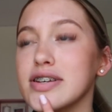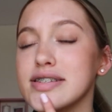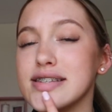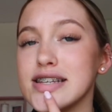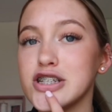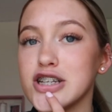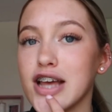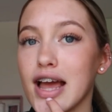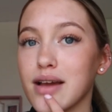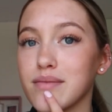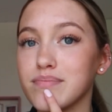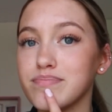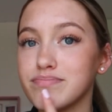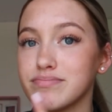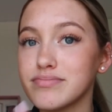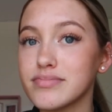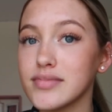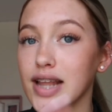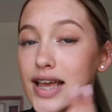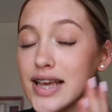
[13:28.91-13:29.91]
It's actually like,
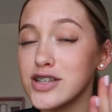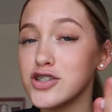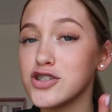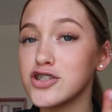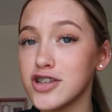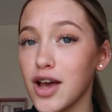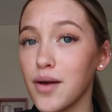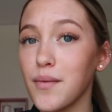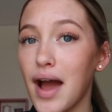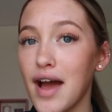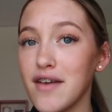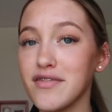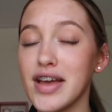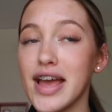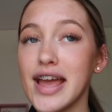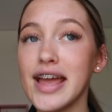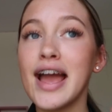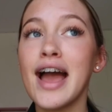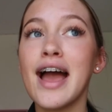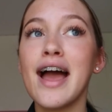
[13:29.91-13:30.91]
it's so
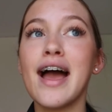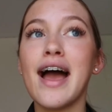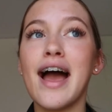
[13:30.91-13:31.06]
heavy.